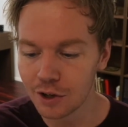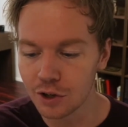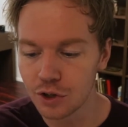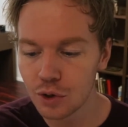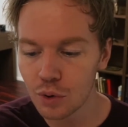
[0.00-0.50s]

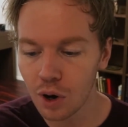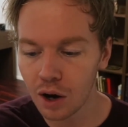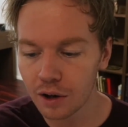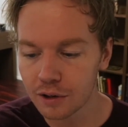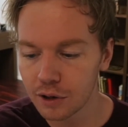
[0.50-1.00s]
you
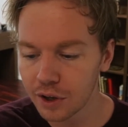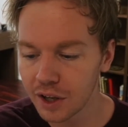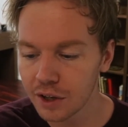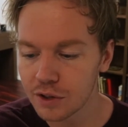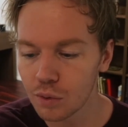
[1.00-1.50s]
are
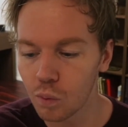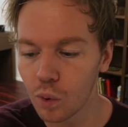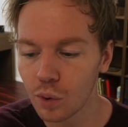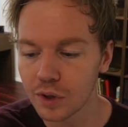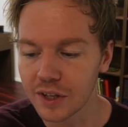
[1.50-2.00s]
looking
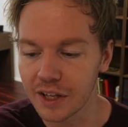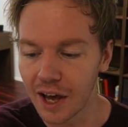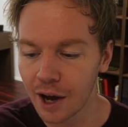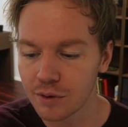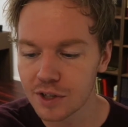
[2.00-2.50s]
toward
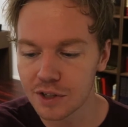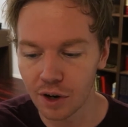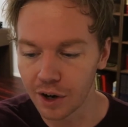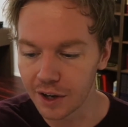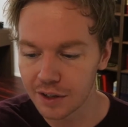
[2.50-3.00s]
the
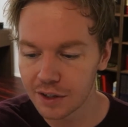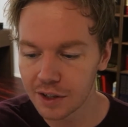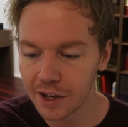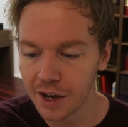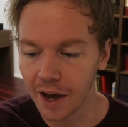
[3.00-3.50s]
outside,
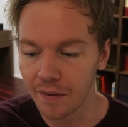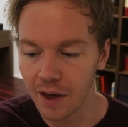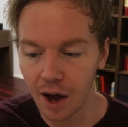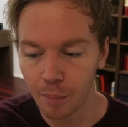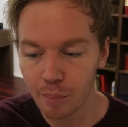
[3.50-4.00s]
and
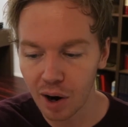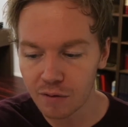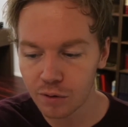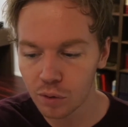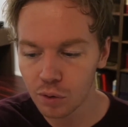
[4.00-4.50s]
that
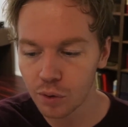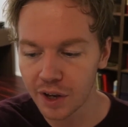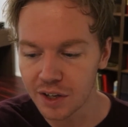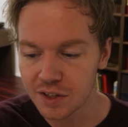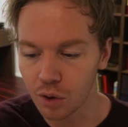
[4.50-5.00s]
above all
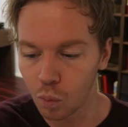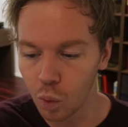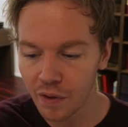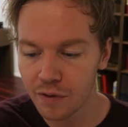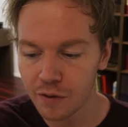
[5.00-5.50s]
is the
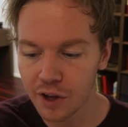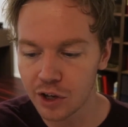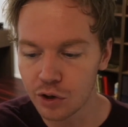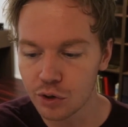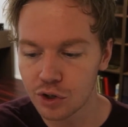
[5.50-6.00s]
one
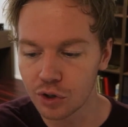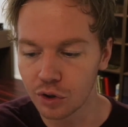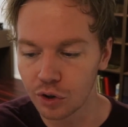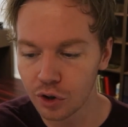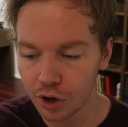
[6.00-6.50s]
thing you should
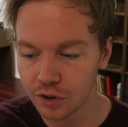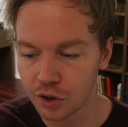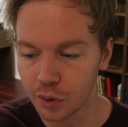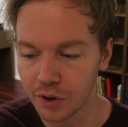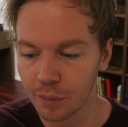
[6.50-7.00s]
not
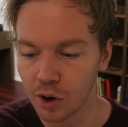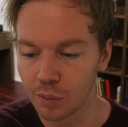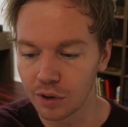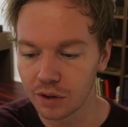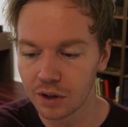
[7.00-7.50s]
do at the
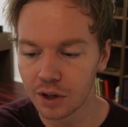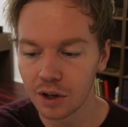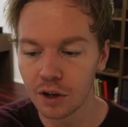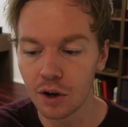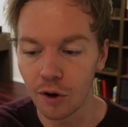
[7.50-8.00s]
moment.
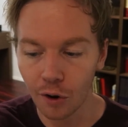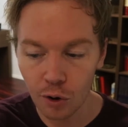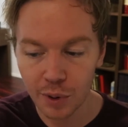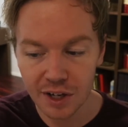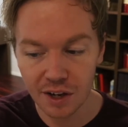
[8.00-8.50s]

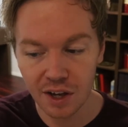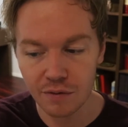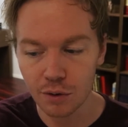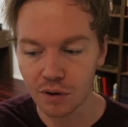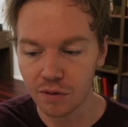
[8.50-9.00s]
Nobody can
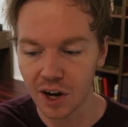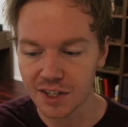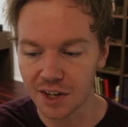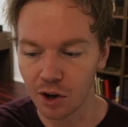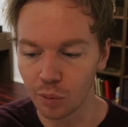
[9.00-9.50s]
give you
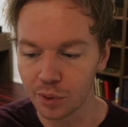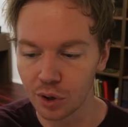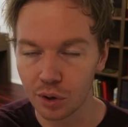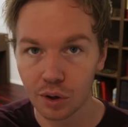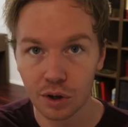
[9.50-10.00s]
advice and help
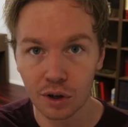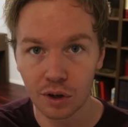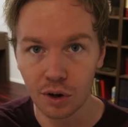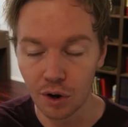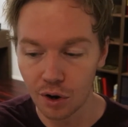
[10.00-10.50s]
you.
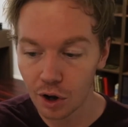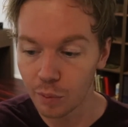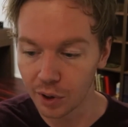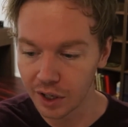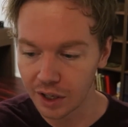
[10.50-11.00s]

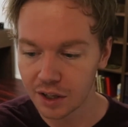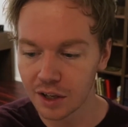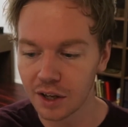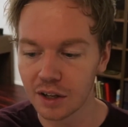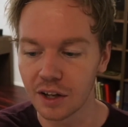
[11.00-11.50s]
Nobody.
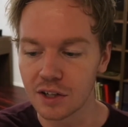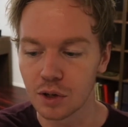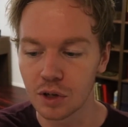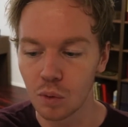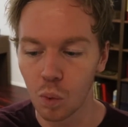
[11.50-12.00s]
There's
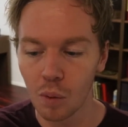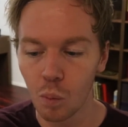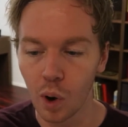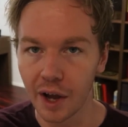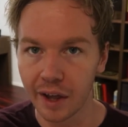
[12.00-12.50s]
only
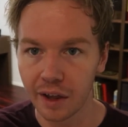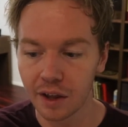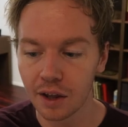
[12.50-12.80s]
one way.